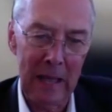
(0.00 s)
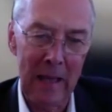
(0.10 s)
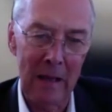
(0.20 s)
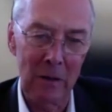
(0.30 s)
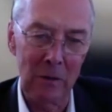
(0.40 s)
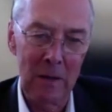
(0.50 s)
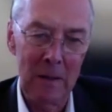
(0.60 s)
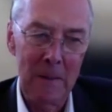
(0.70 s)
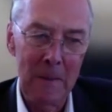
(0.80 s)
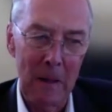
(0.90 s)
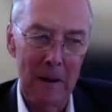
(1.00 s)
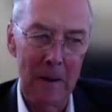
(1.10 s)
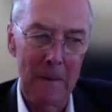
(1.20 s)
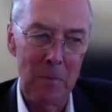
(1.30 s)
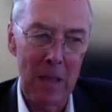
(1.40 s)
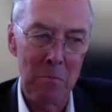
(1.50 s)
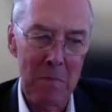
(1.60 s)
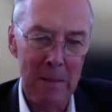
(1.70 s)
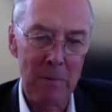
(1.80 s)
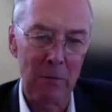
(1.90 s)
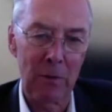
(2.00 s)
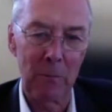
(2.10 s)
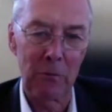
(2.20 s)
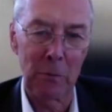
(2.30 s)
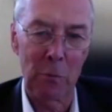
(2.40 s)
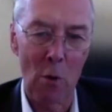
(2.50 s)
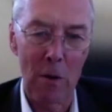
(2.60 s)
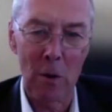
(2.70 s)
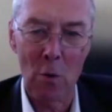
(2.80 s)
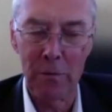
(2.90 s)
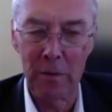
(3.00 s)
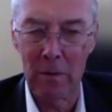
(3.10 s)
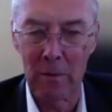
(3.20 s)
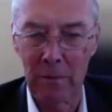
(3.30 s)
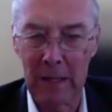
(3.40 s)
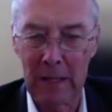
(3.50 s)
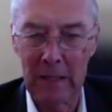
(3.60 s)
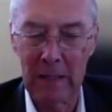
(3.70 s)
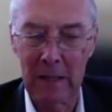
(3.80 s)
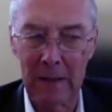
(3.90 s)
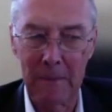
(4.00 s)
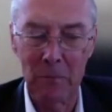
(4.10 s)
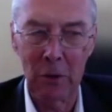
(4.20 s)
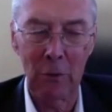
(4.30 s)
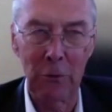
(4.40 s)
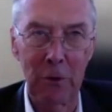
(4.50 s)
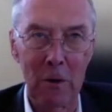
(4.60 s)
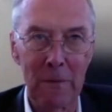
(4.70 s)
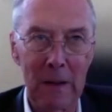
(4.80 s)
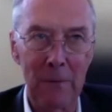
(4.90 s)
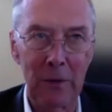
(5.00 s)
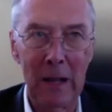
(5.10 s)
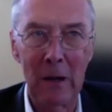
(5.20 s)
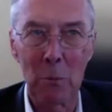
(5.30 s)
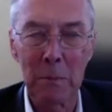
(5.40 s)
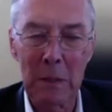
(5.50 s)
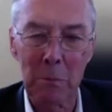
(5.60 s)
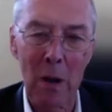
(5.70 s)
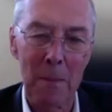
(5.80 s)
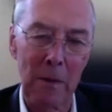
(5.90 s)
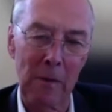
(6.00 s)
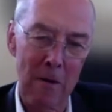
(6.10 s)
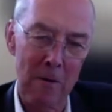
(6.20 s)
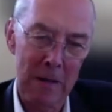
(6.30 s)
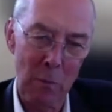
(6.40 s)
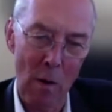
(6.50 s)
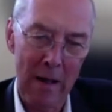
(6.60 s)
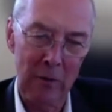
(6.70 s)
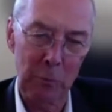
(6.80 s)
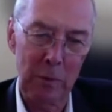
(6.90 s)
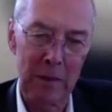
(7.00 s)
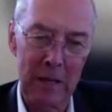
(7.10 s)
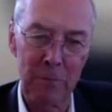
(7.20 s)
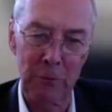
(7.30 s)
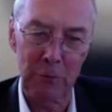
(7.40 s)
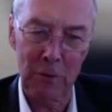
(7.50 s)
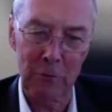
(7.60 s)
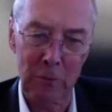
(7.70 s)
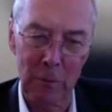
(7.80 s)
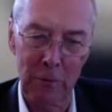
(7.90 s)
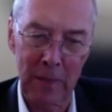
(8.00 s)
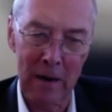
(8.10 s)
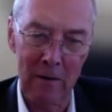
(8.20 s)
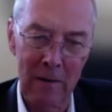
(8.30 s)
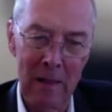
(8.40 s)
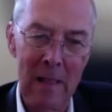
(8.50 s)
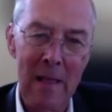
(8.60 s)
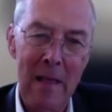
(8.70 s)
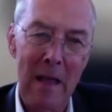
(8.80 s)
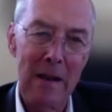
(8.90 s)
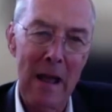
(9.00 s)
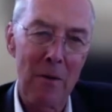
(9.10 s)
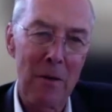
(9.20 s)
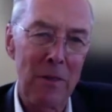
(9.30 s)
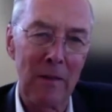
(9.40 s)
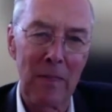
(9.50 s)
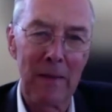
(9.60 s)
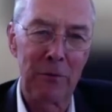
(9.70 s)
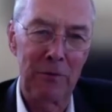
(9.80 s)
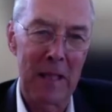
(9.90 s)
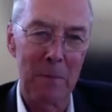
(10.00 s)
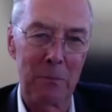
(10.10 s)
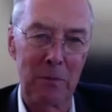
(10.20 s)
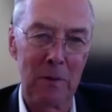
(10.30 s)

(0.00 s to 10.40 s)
and maybe some support over the Conservatives. And I don't mean popularity-wise, but the infrastructure was there. And now I think they've stepped